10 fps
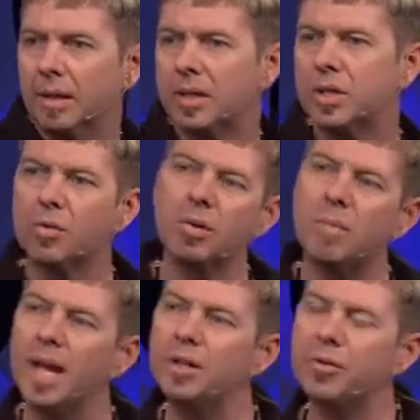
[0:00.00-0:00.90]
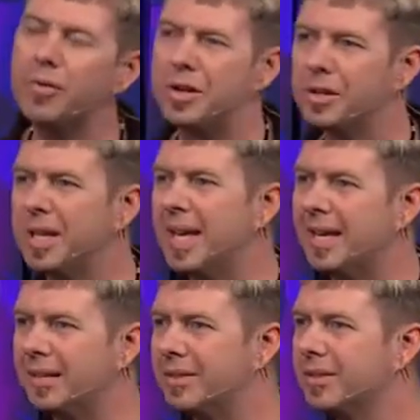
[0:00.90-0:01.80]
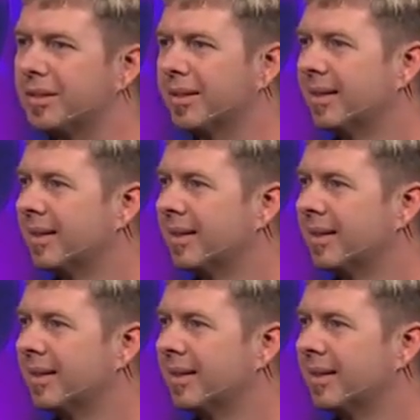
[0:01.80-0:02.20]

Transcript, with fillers: it's a reminder for your kids.